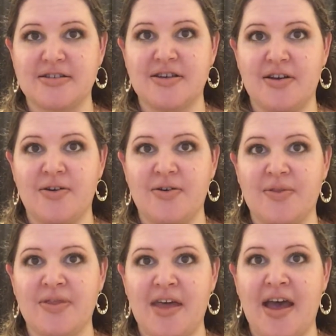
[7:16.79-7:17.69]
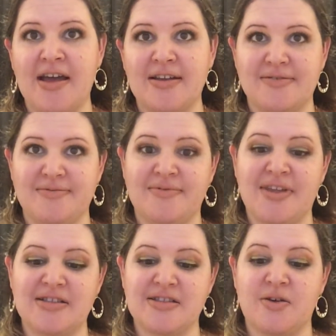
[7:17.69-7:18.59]
so
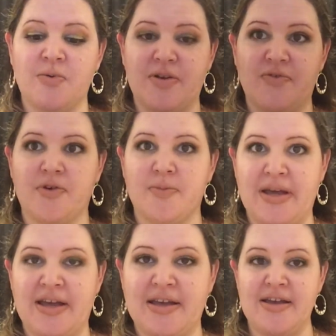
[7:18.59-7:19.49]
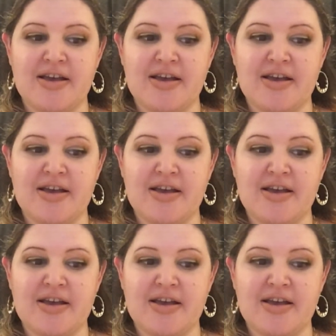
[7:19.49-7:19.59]
that's a win for me.